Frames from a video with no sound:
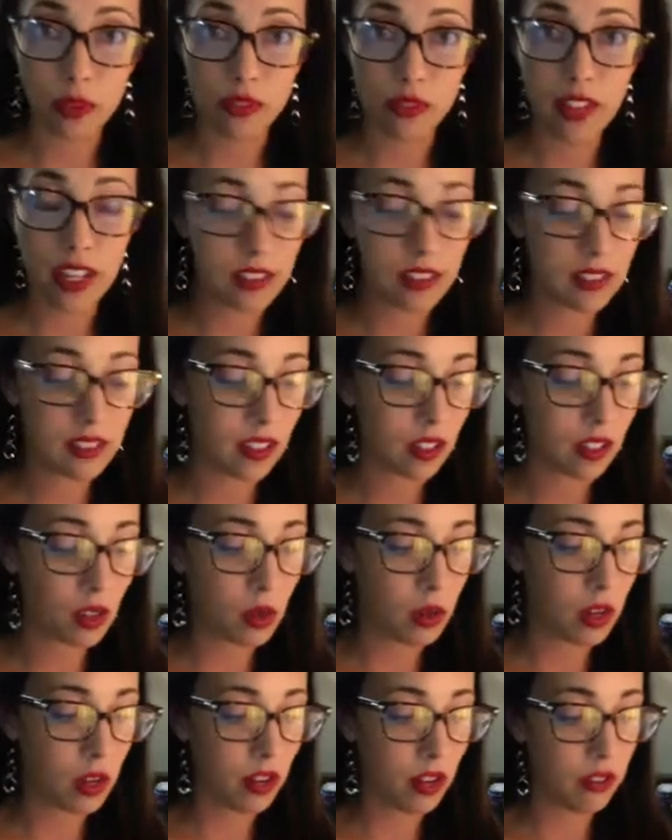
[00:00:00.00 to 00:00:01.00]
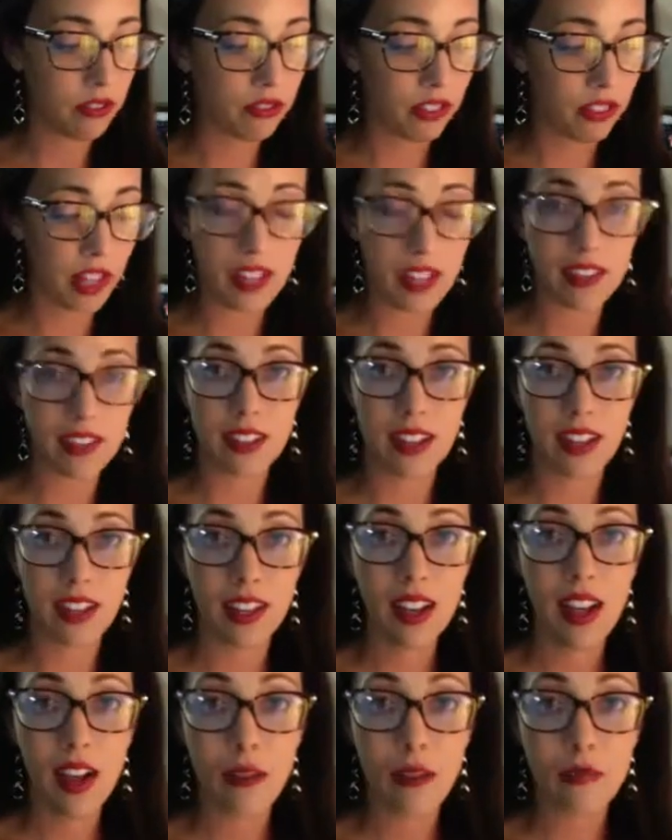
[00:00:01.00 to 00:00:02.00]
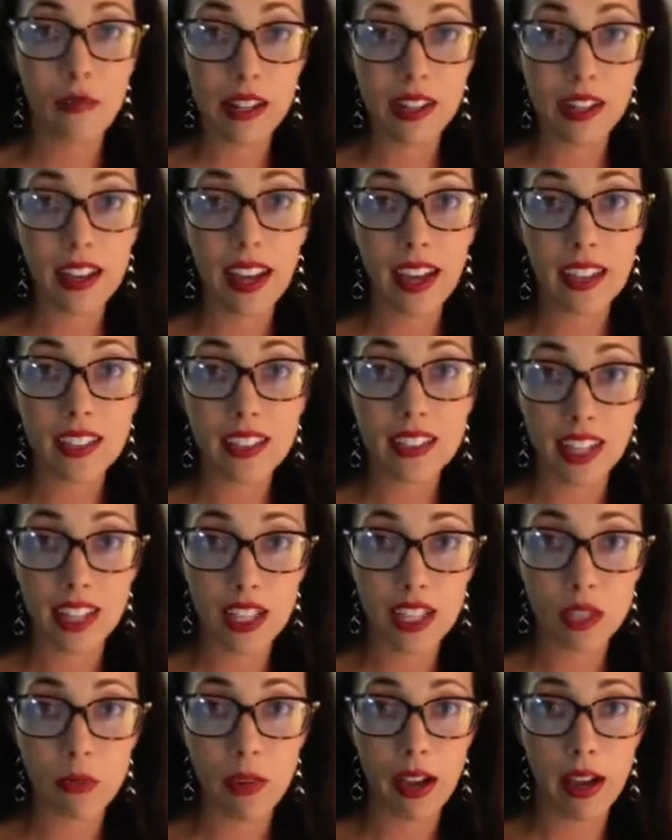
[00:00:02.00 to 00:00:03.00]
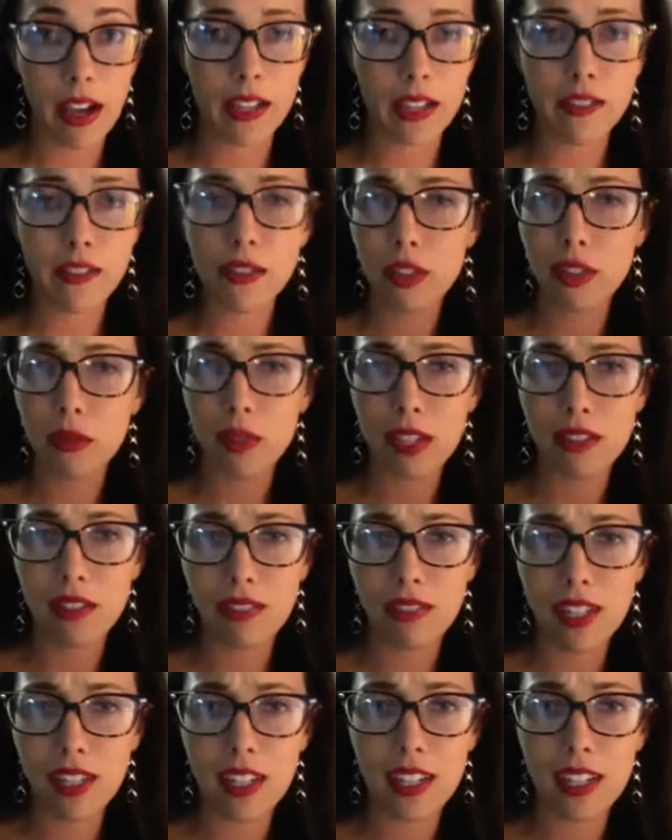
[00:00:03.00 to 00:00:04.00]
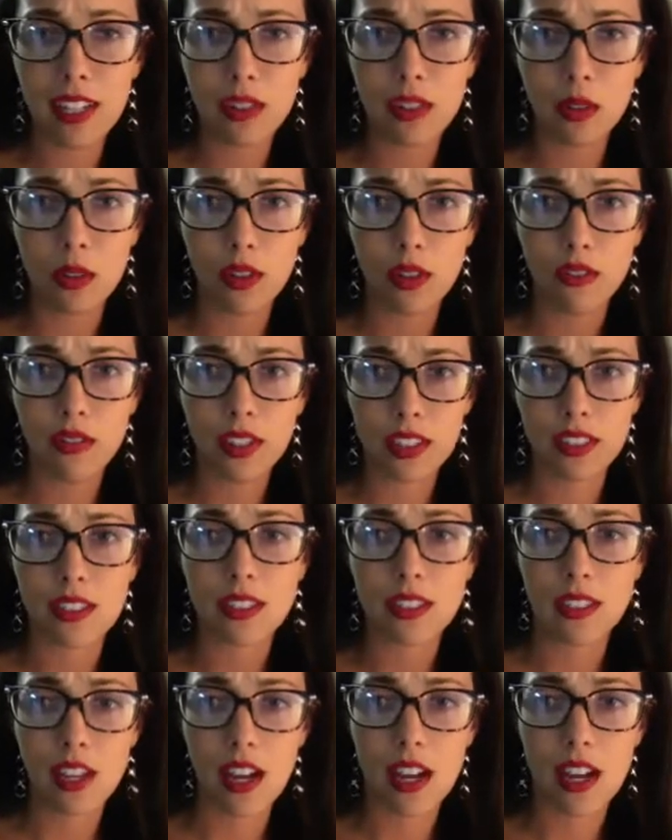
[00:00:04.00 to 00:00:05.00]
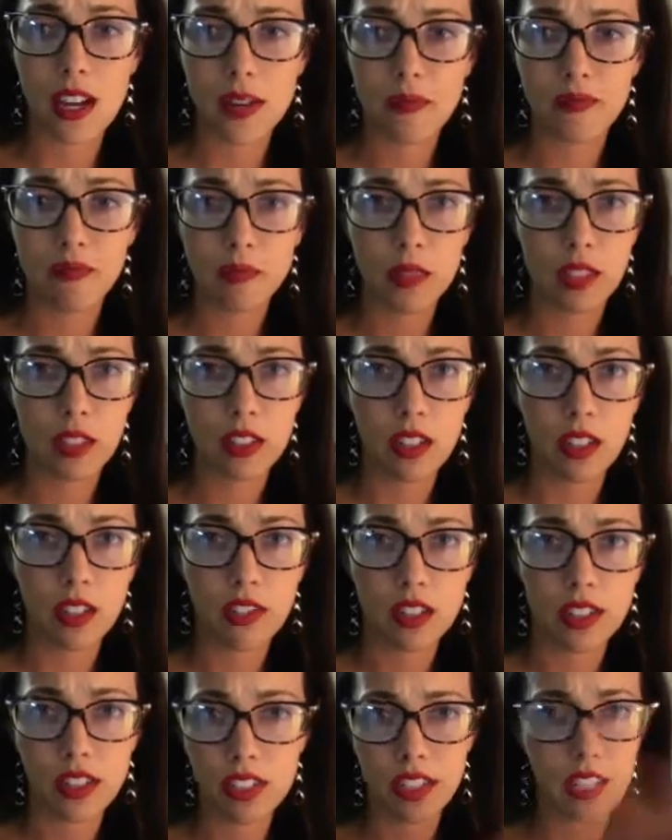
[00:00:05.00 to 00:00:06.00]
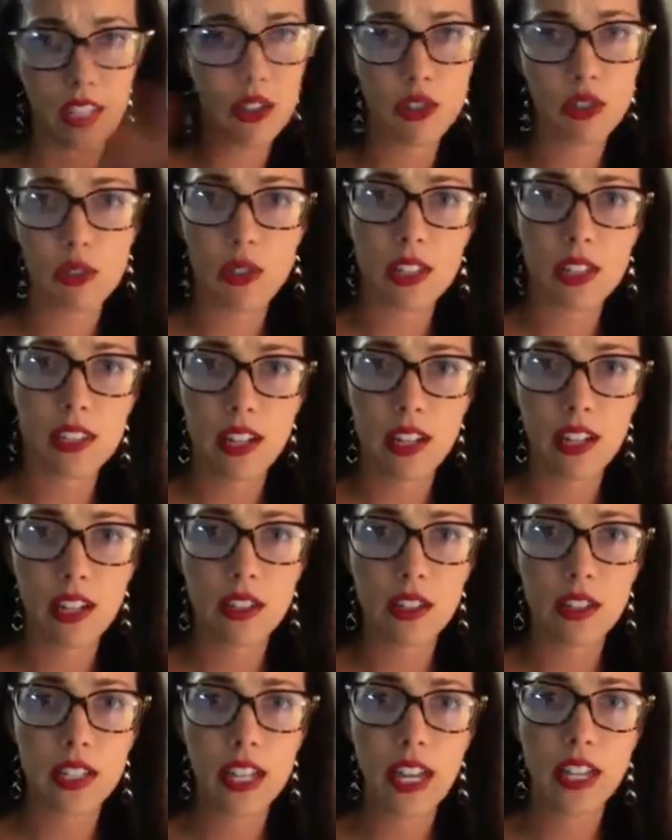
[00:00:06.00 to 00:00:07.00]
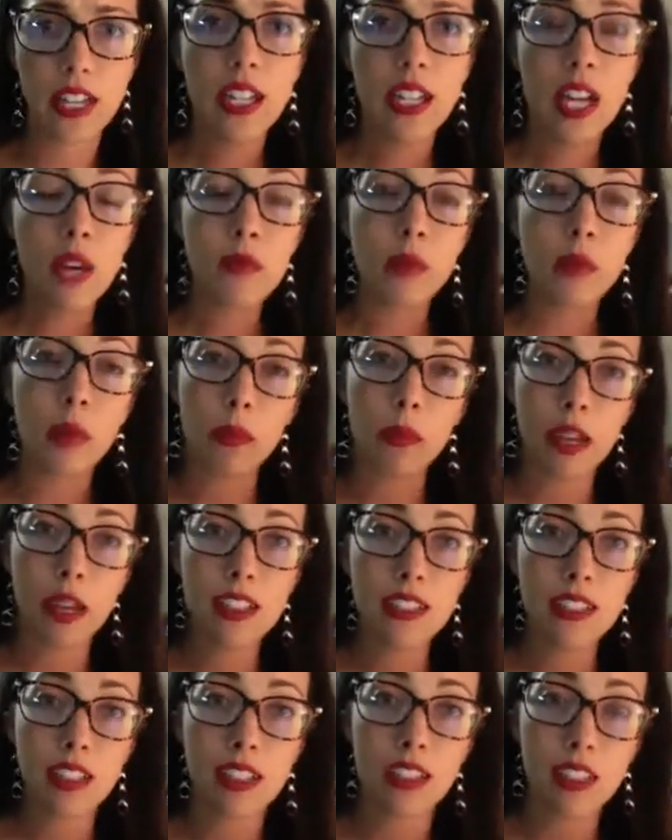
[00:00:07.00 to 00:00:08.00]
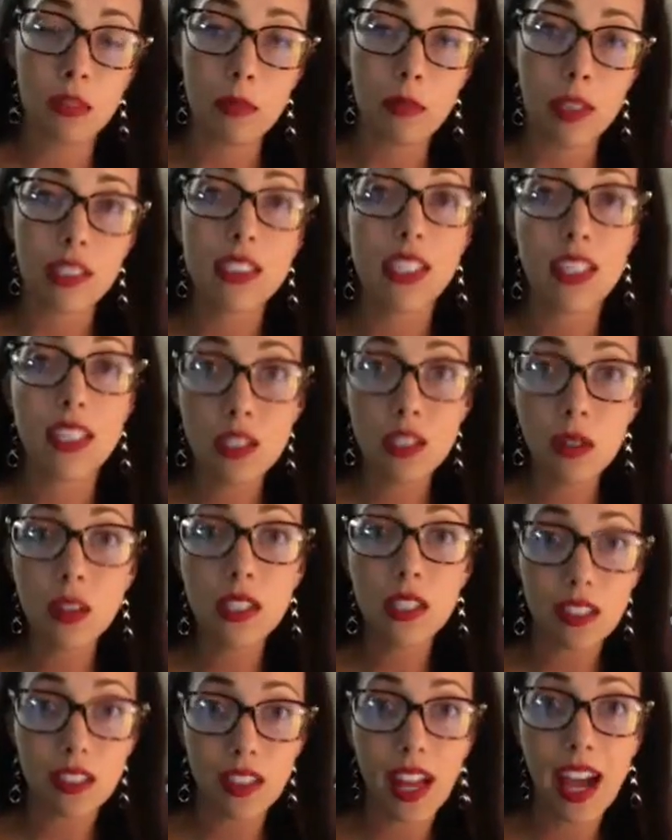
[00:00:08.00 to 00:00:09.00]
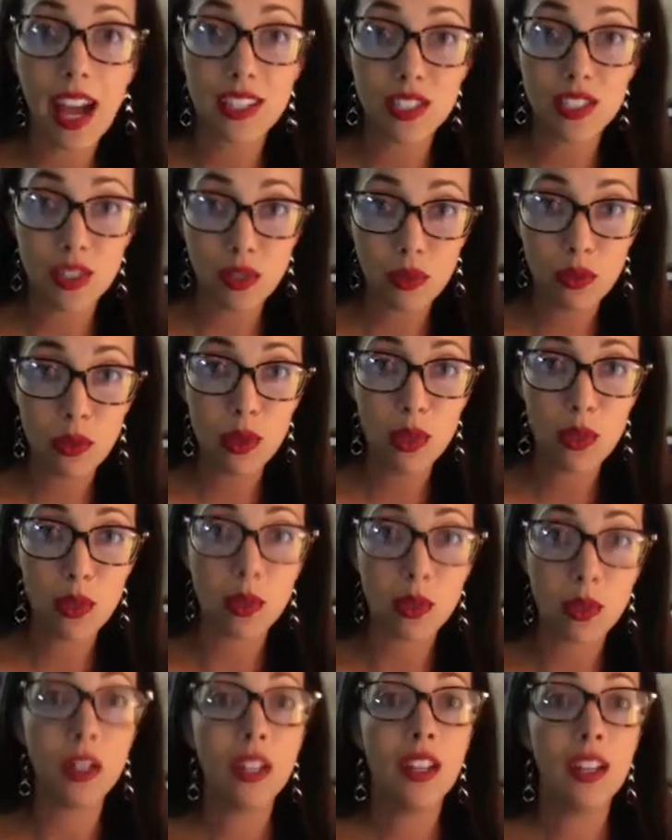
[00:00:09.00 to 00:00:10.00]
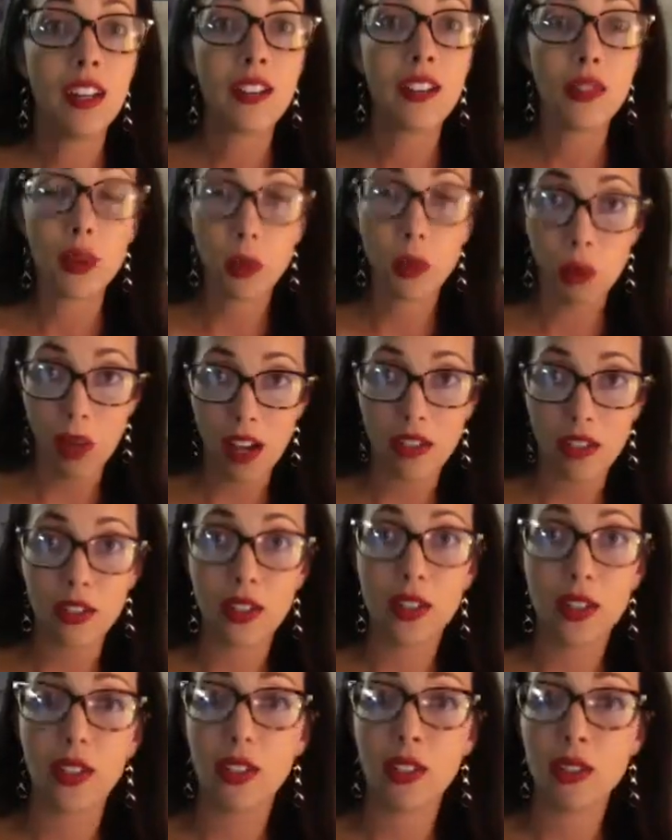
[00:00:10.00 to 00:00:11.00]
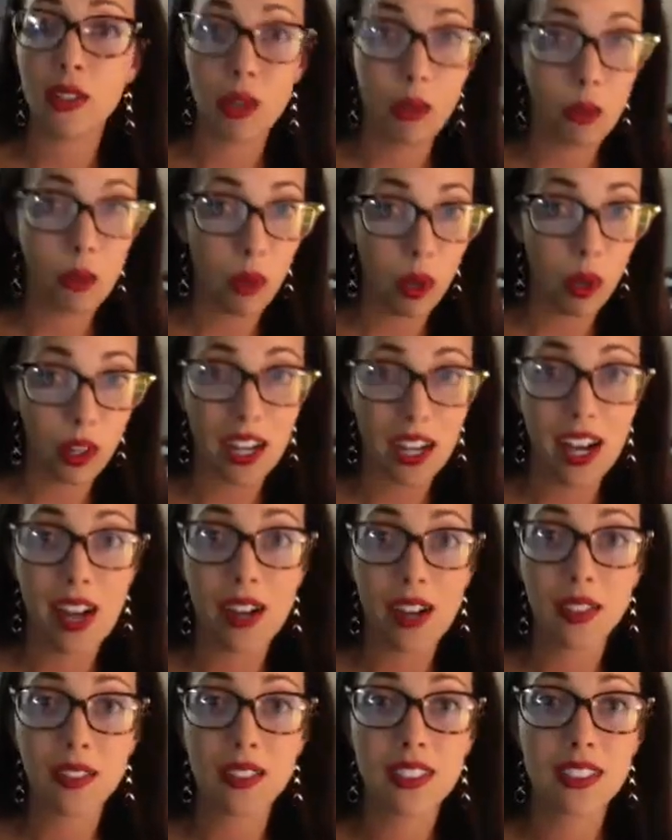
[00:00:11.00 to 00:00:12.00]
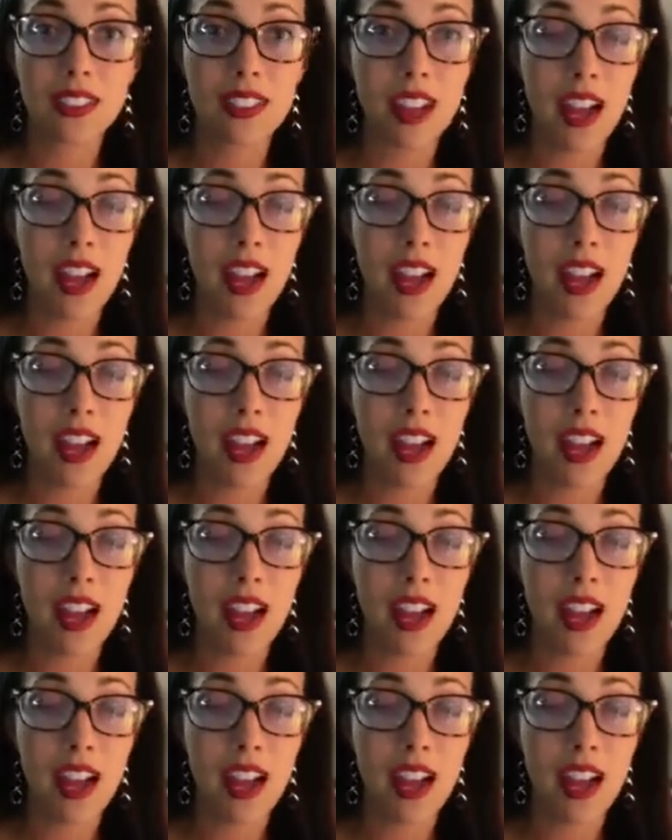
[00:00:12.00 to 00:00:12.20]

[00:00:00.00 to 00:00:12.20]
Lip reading: That is a phrase that Mary Kay stands by. I don't know that we invented it or if it's an industry standard yet, but basically it means it's going to last through the weather, your workouts.